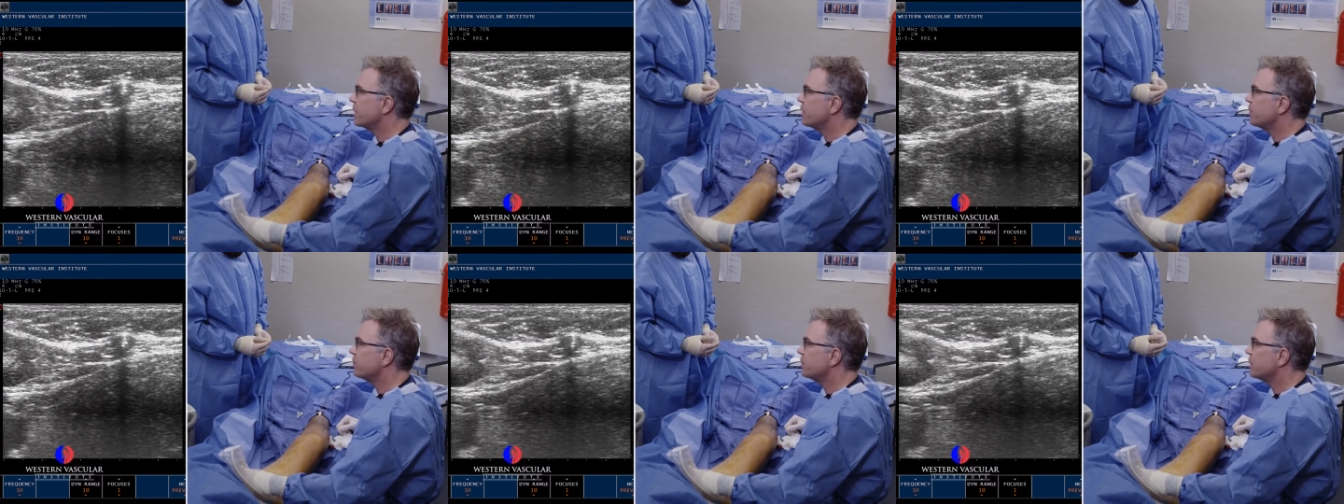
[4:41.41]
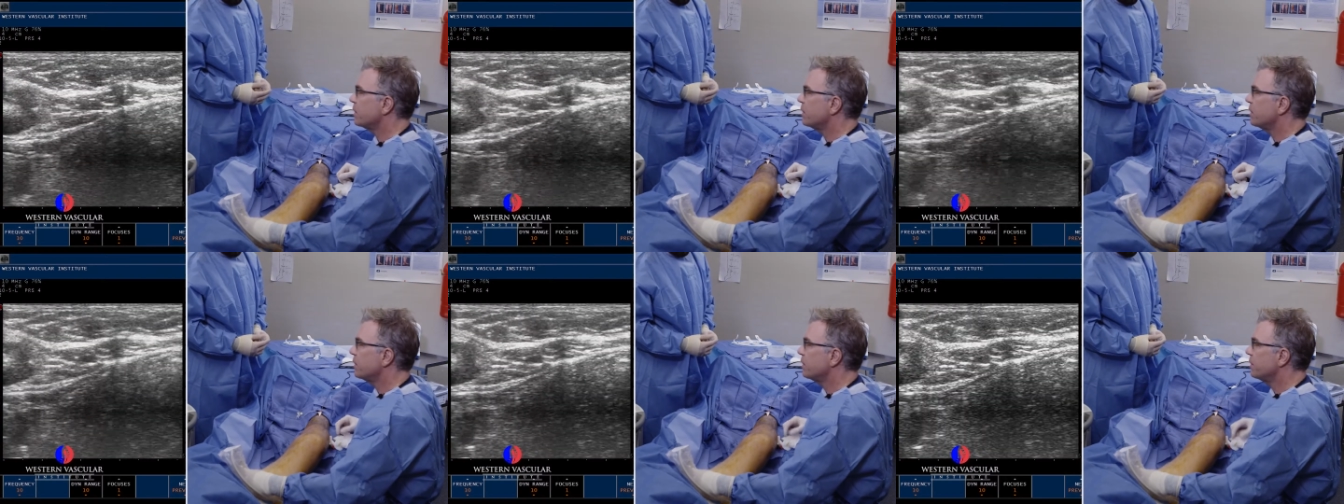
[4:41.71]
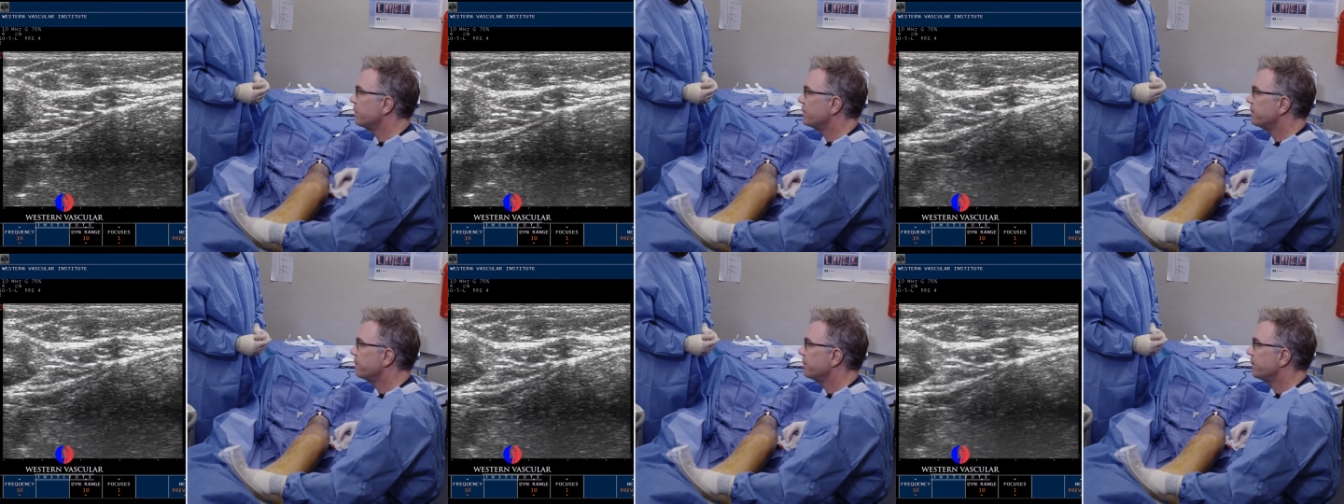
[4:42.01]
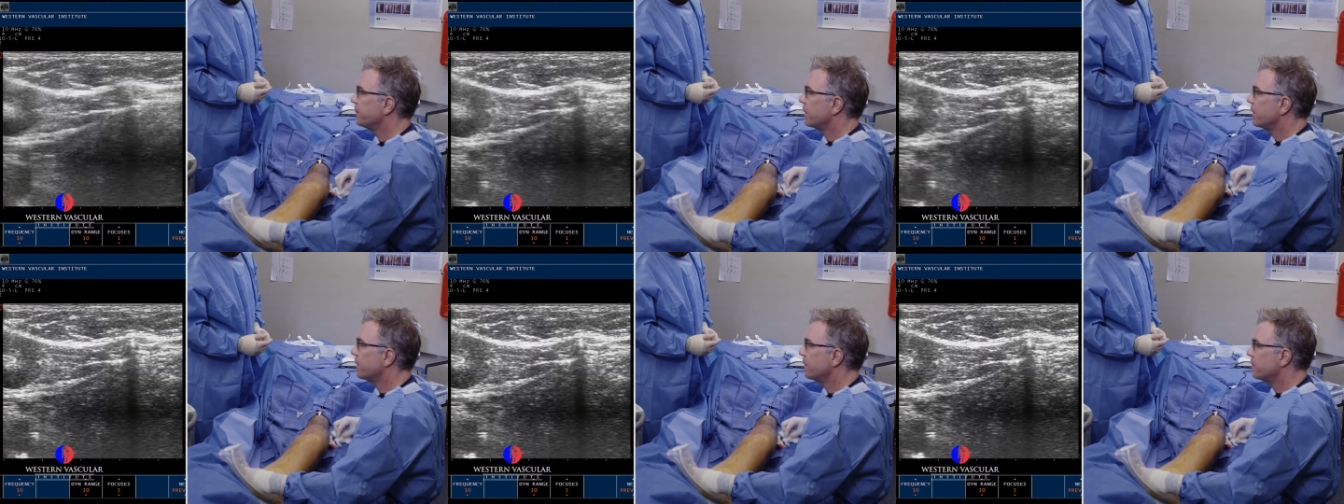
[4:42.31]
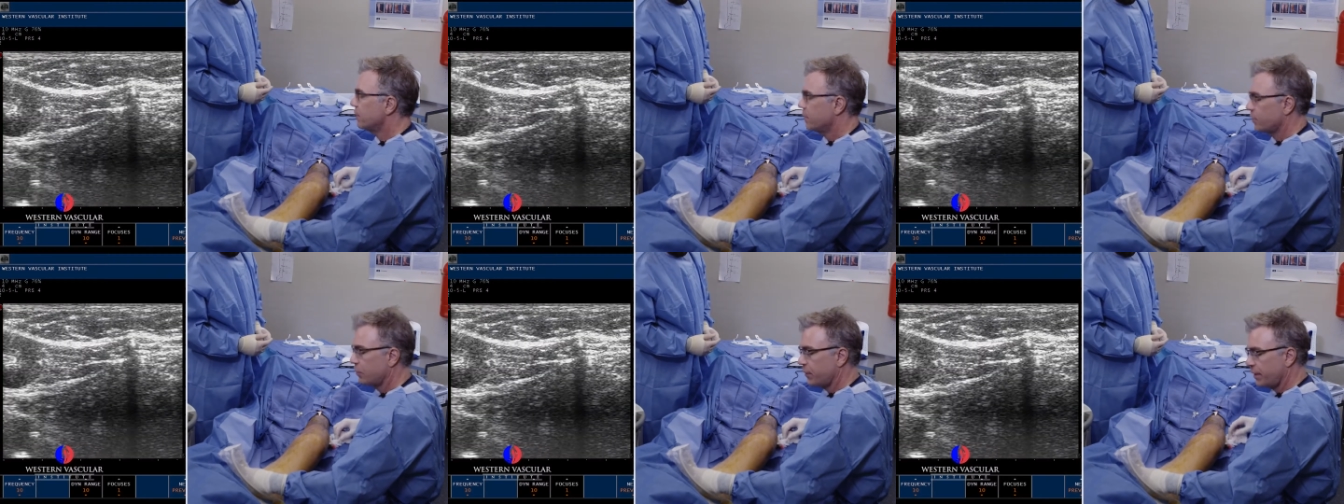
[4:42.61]
empty
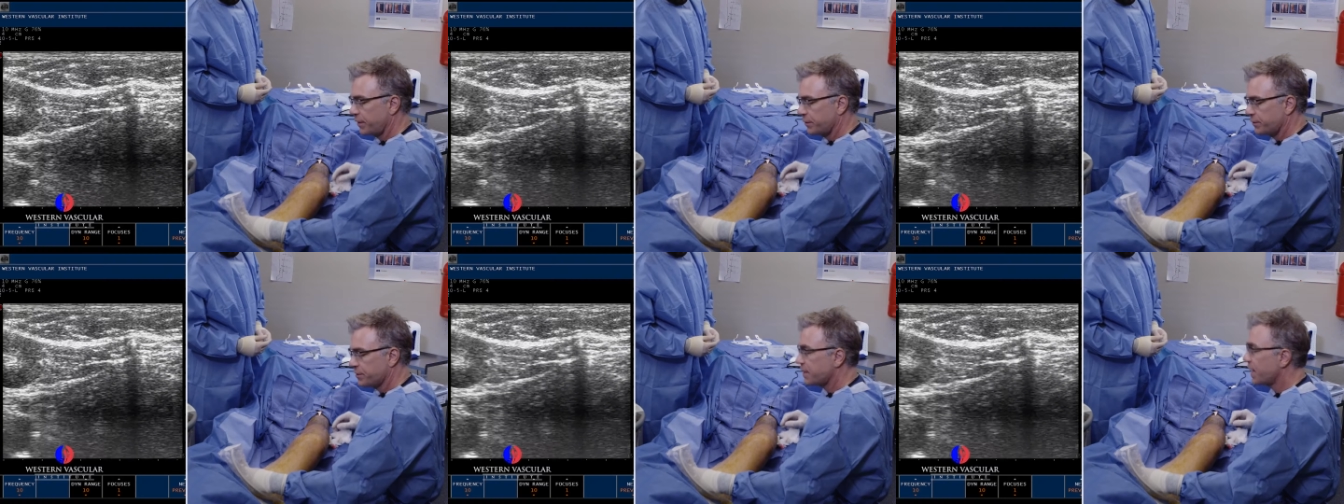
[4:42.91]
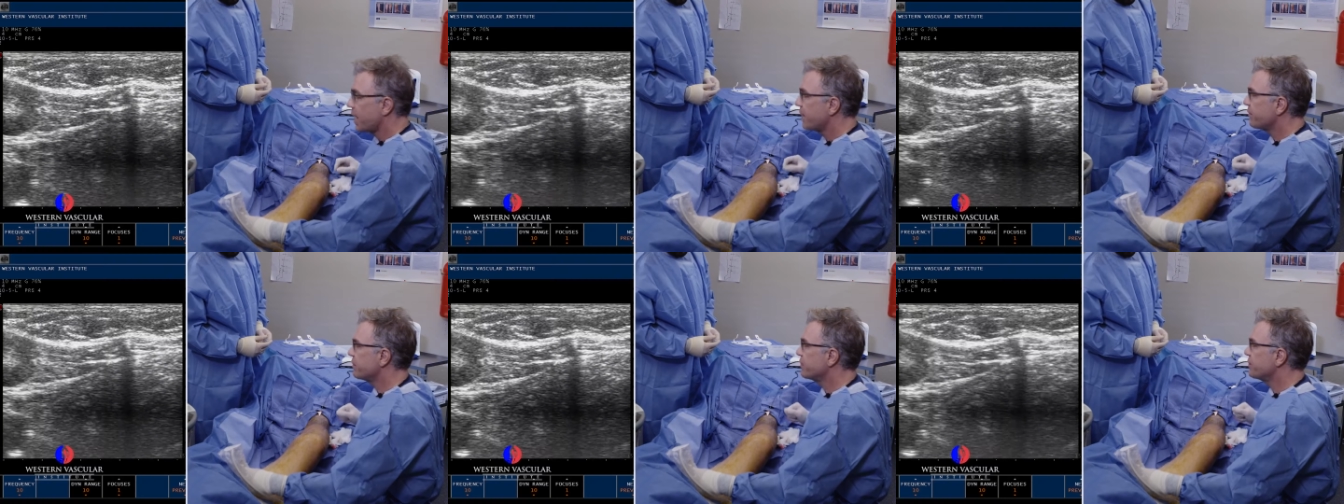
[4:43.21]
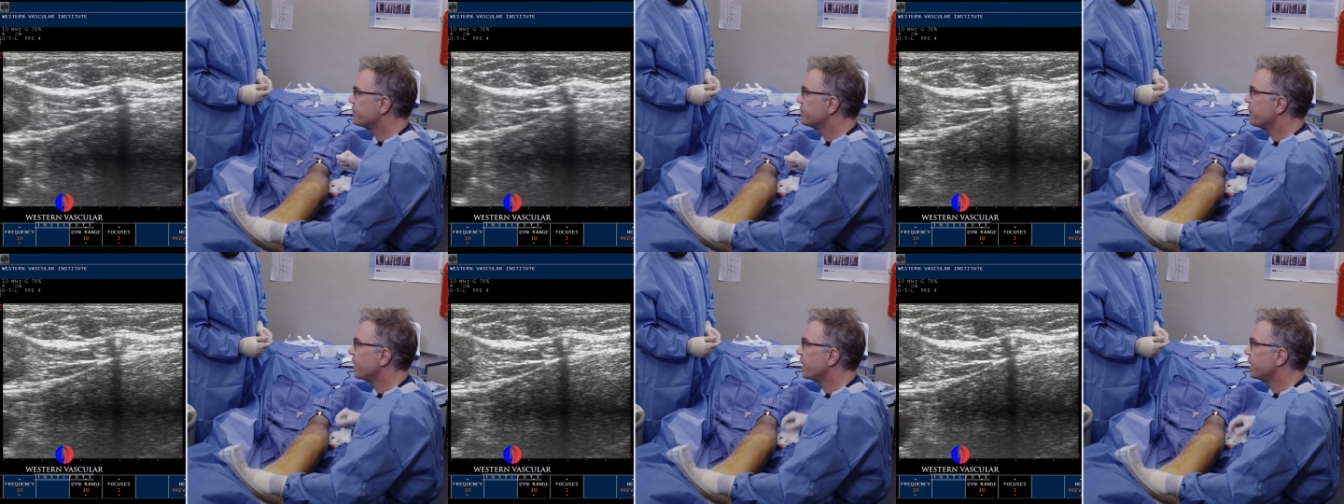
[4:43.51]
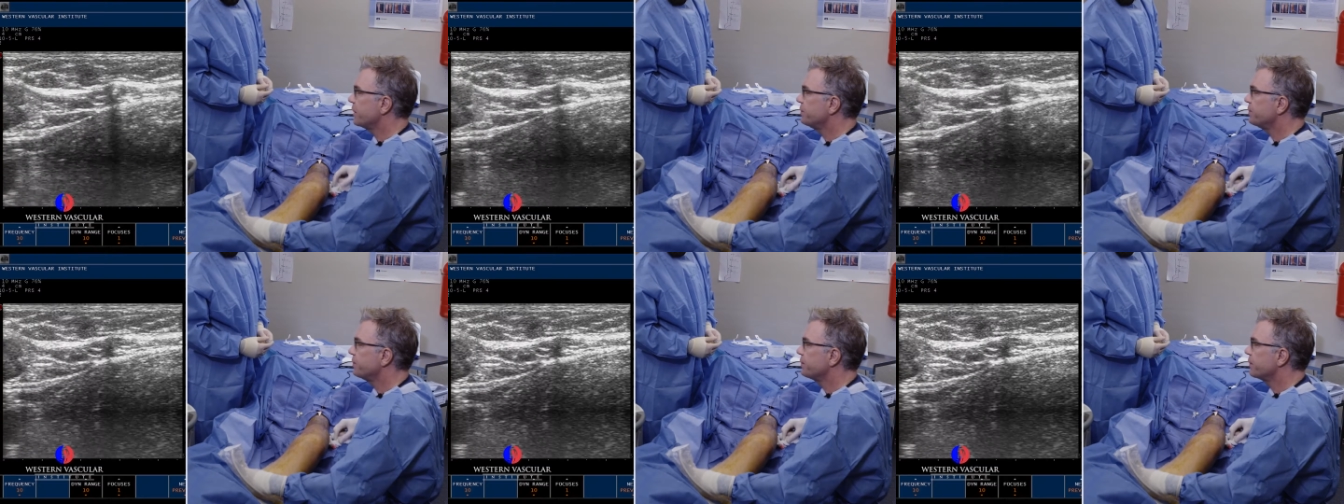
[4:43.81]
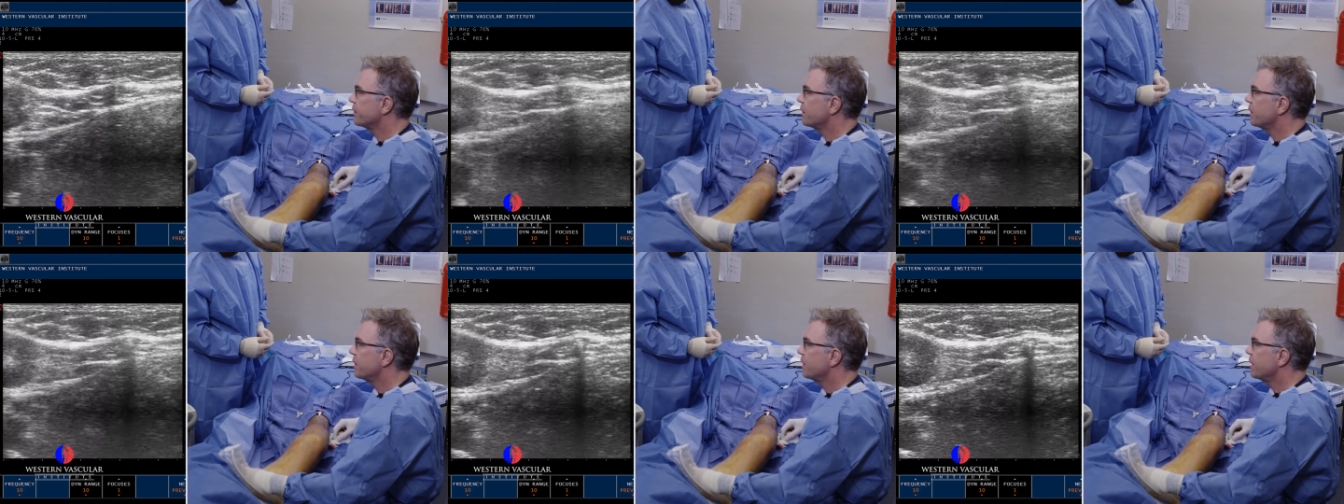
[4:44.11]
the greater saphenous vein.
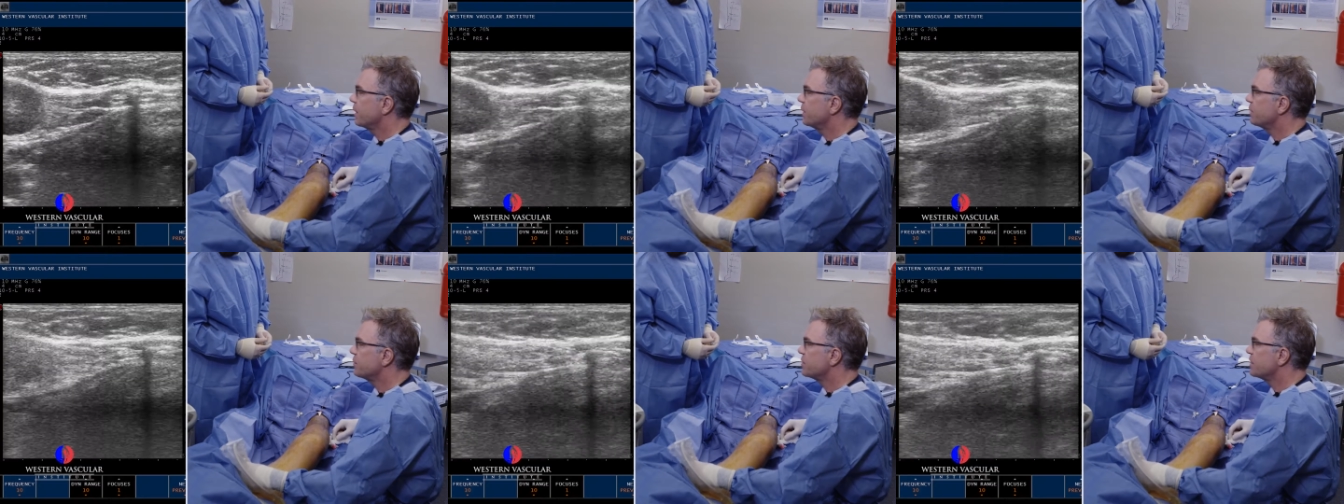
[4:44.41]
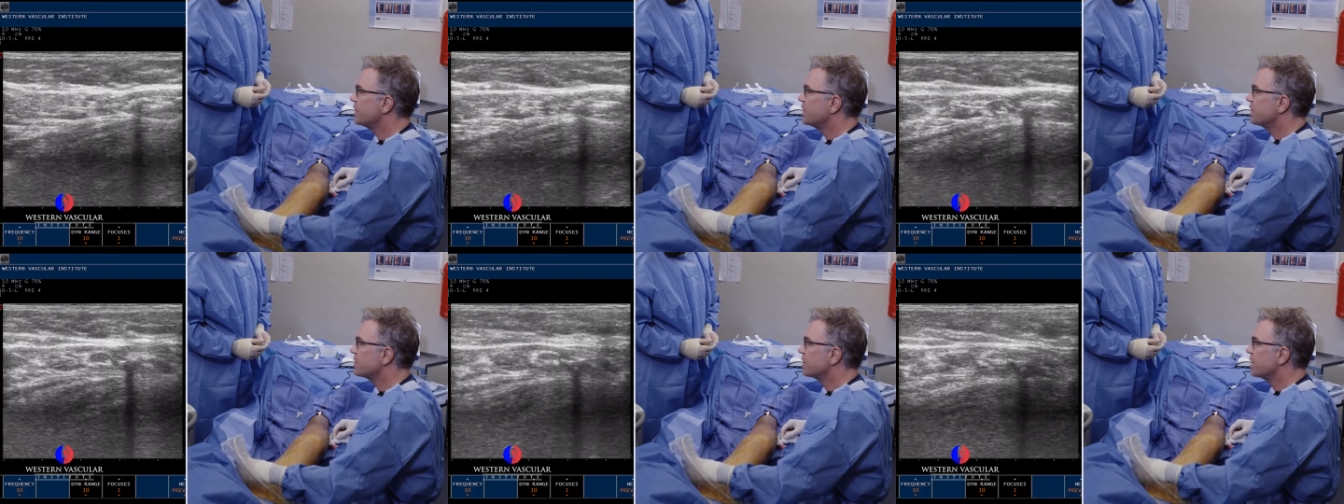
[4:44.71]
And you see it's a